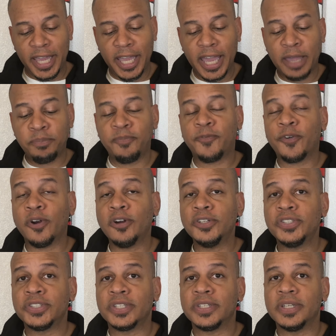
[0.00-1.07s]
At
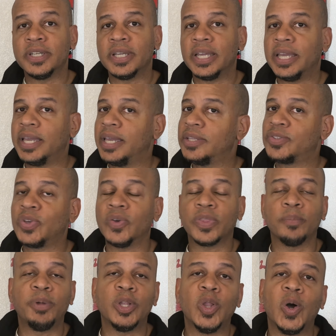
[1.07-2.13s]
first, it took
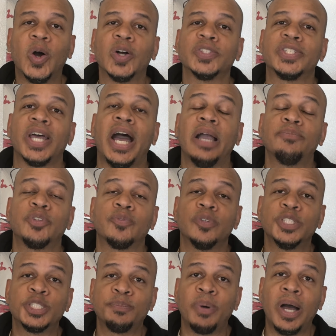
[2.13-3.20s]
them a long time to
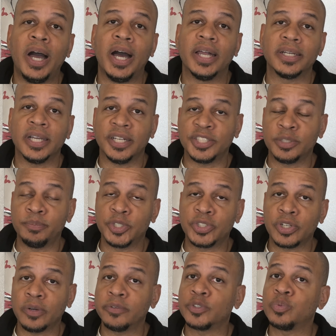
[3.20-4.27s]
respond. Customer
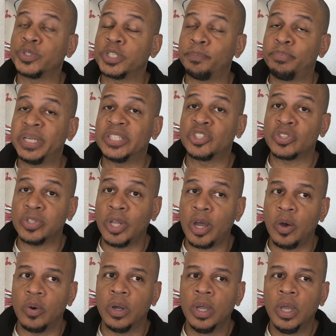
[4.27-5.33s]
service was a bit
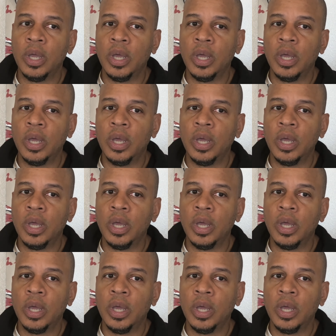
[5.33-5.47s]
slow.